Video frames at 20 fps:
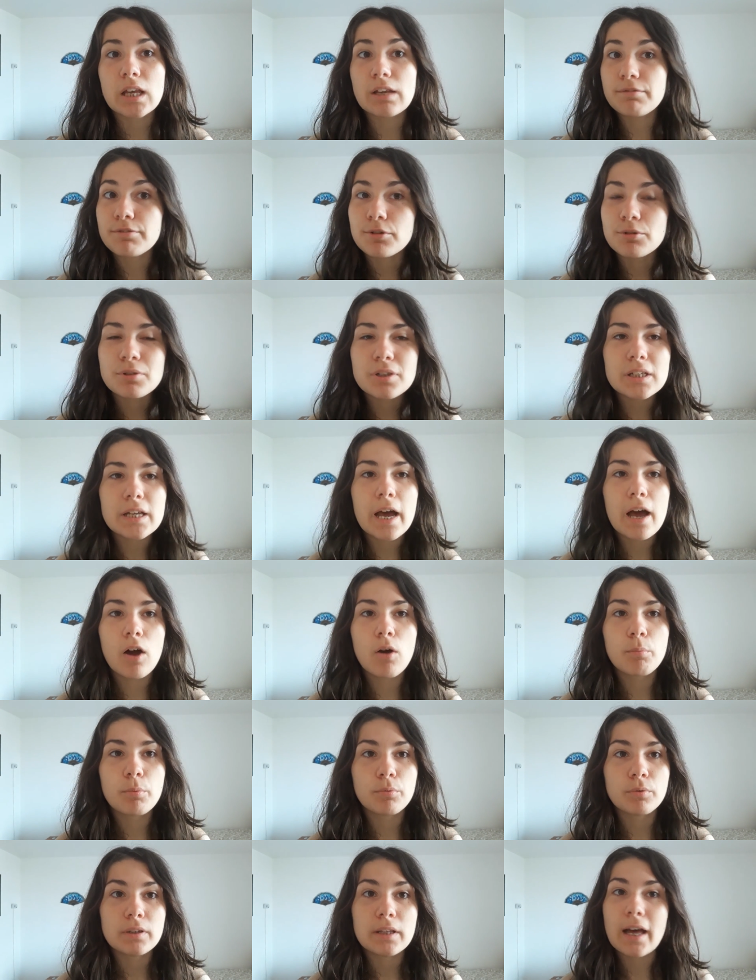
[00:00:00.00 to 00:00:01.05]
If you need
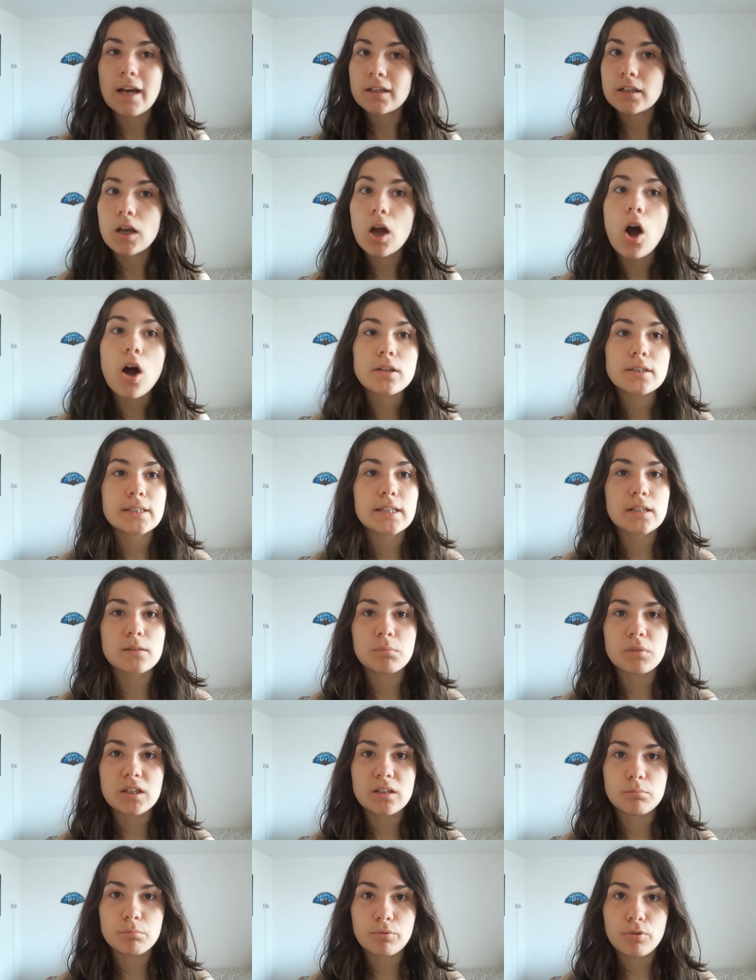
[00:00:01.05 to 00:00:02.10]
help with that, contact
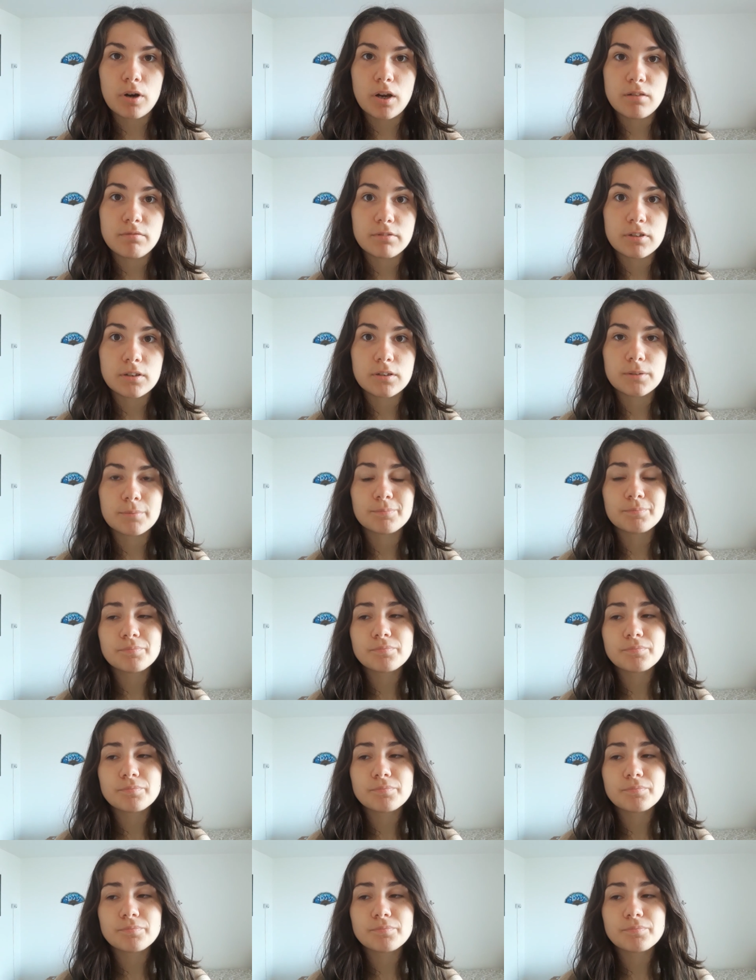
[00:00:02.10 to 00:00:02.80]
me in private.